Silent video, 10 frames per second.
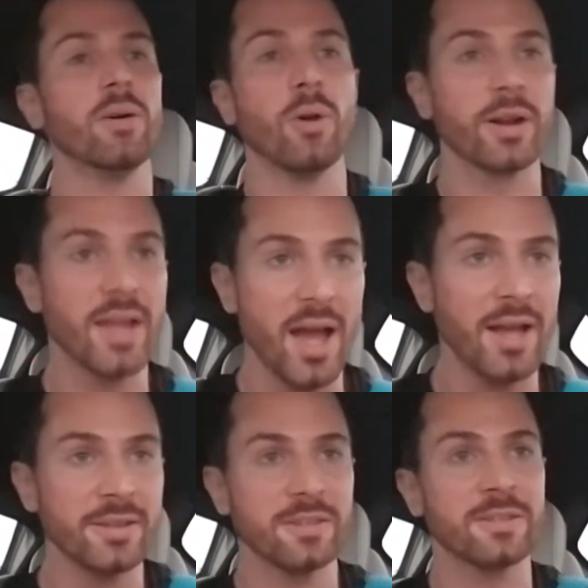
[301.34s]
or
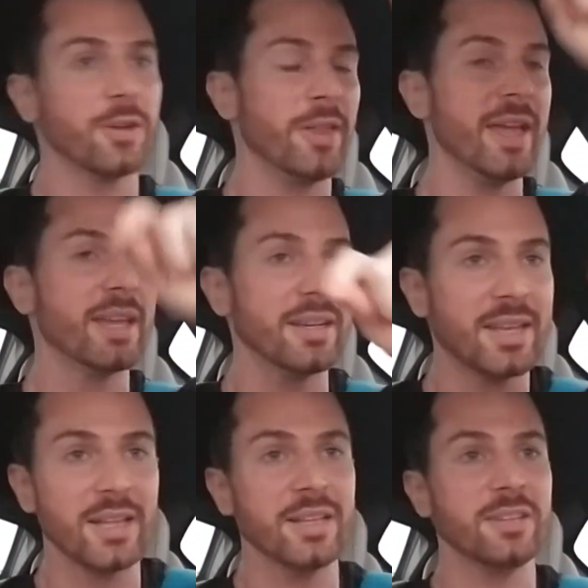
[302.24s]
guns so they can
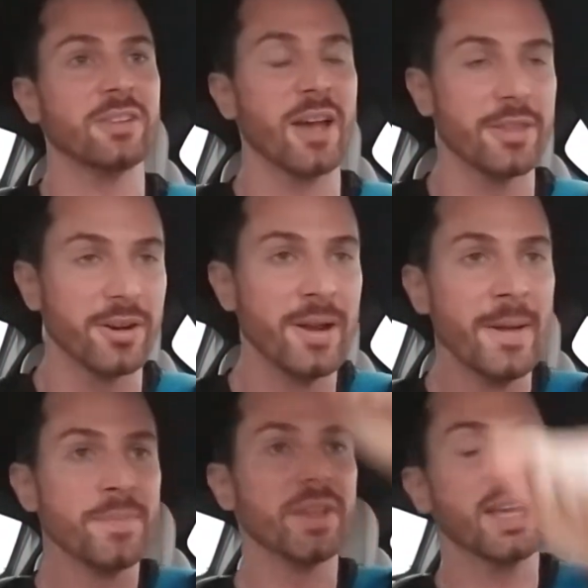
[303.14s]
kill each other
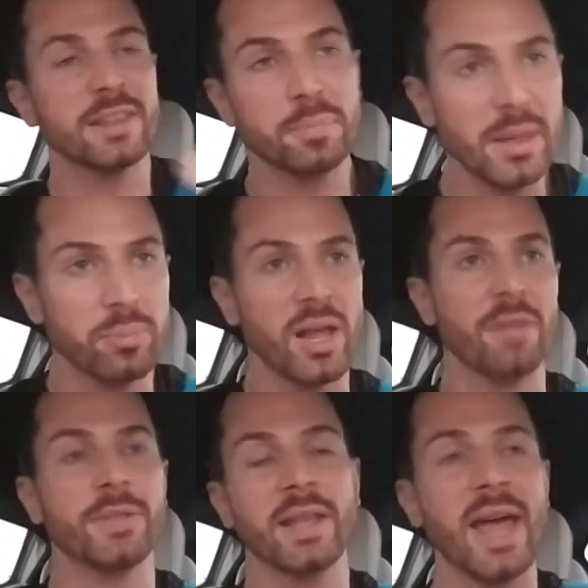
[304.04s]
to get the people
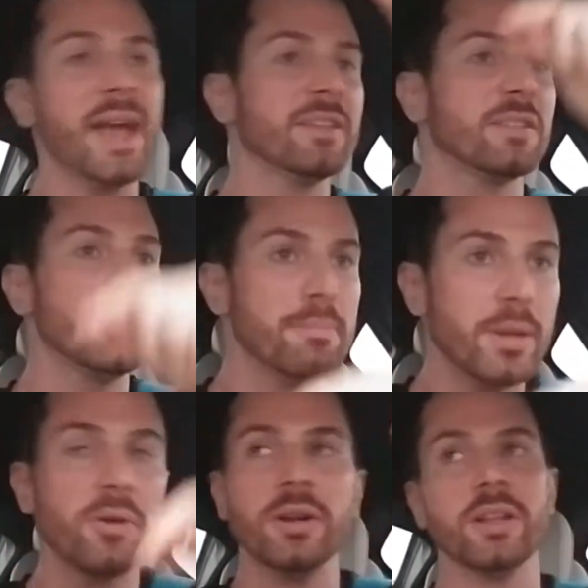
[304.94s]
off the land so the
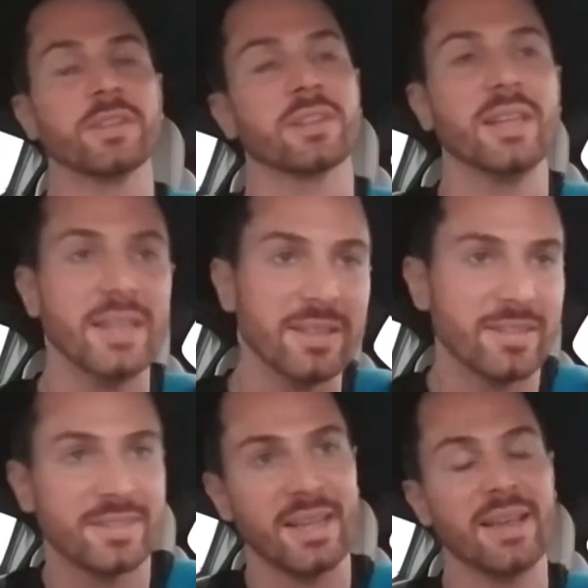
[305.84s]
Imperials can then
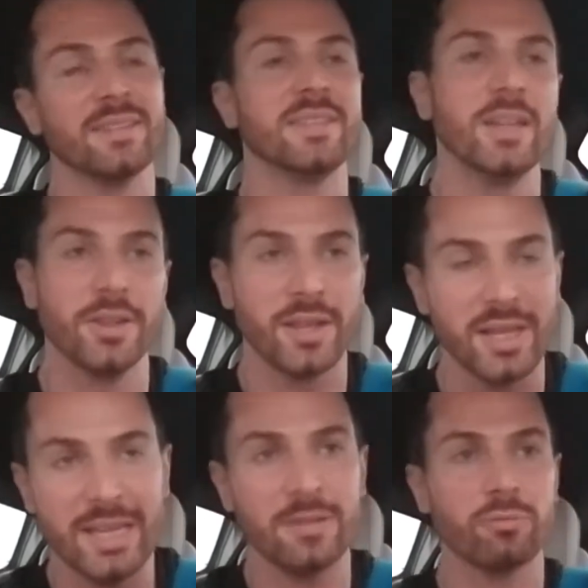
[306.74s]
steal
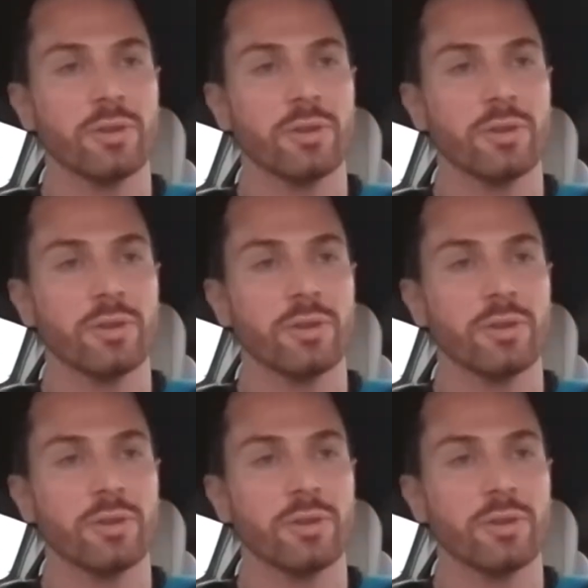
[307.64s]
the